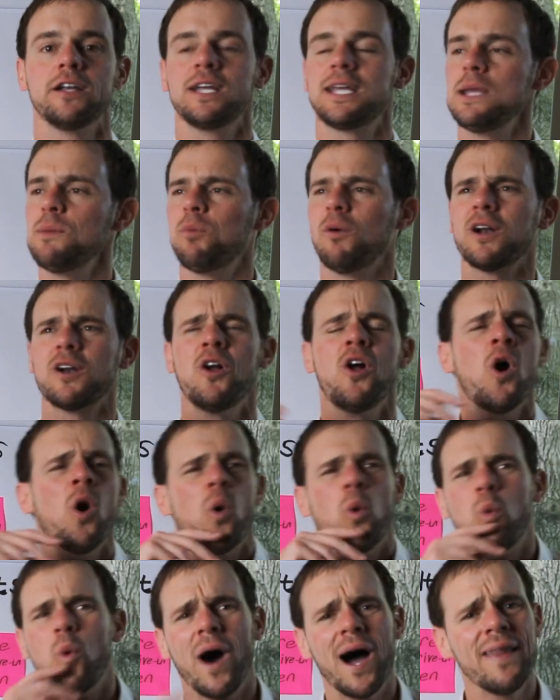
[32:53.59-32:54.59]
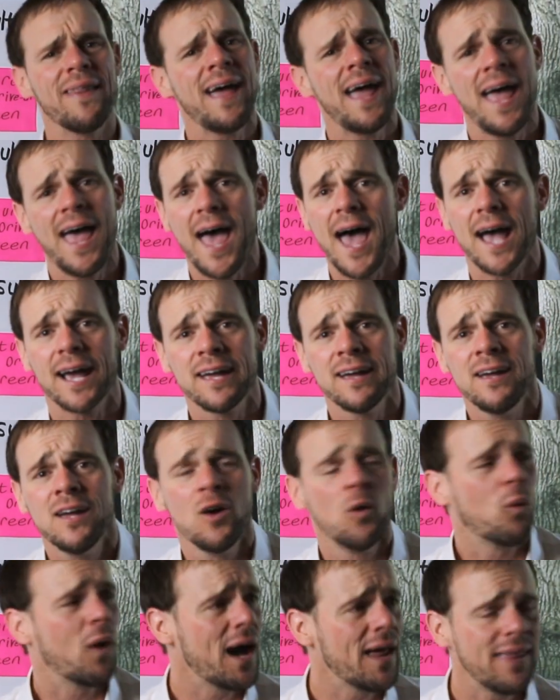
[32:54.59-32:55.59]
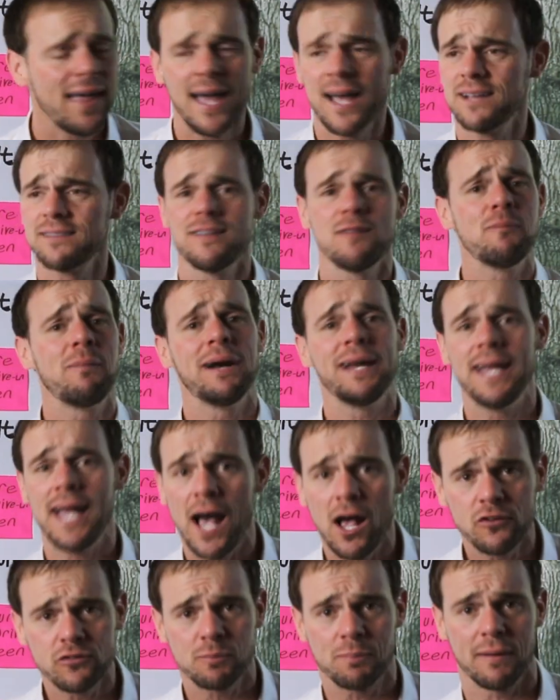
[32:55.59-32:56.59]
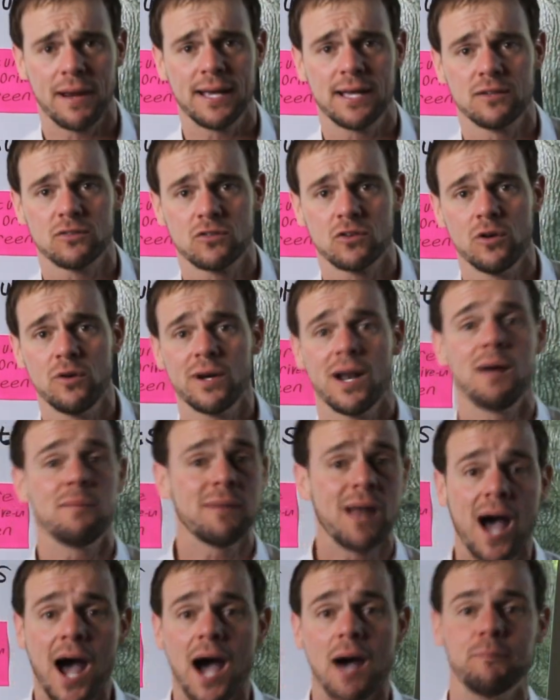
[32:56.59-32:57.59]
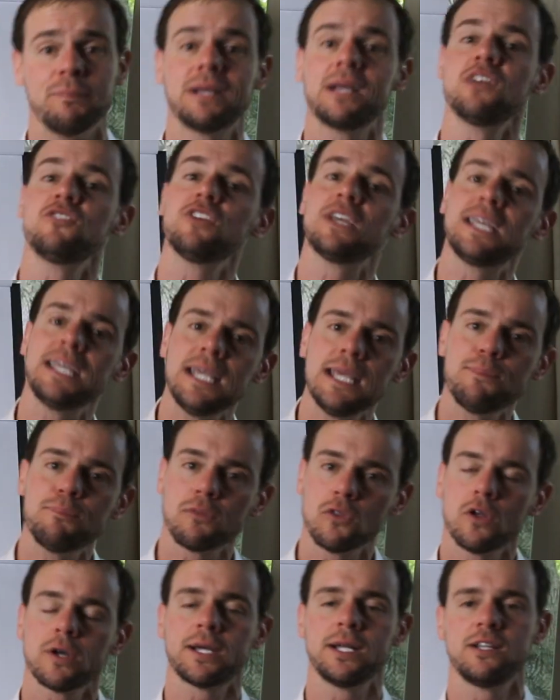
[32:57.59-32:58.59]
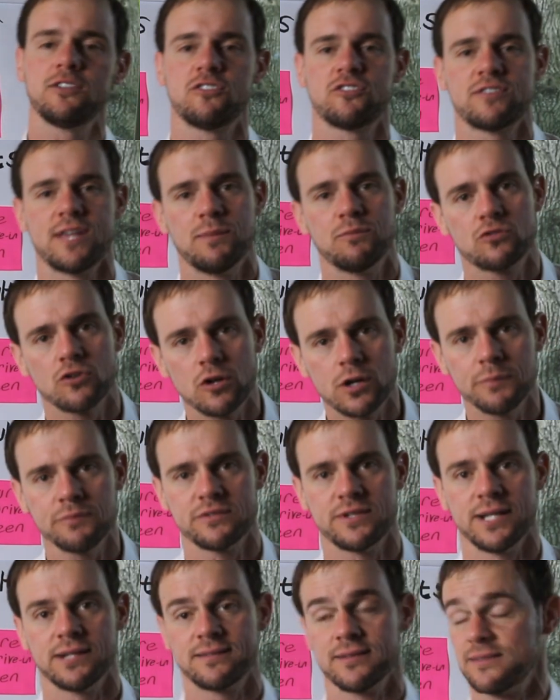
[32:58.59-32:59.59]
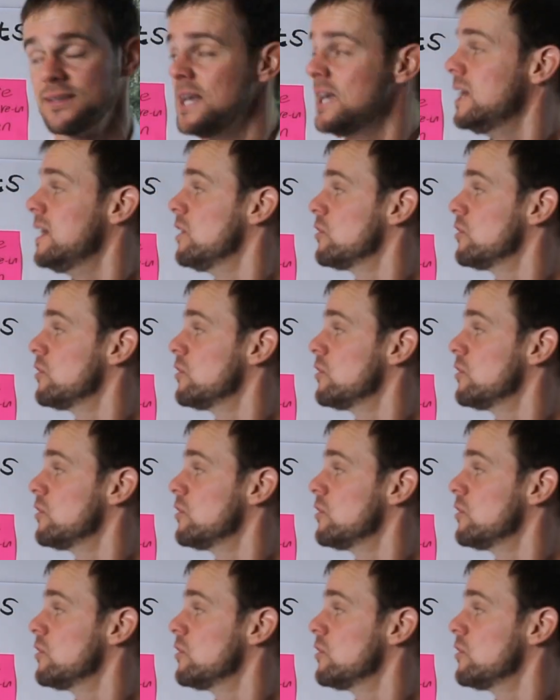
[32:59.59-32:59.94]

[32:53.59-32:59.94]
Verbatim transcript: And you keep wondering, why the heck, why the heck is everybody else breaking through and I'm not? Because you keep looking at the same circumstances.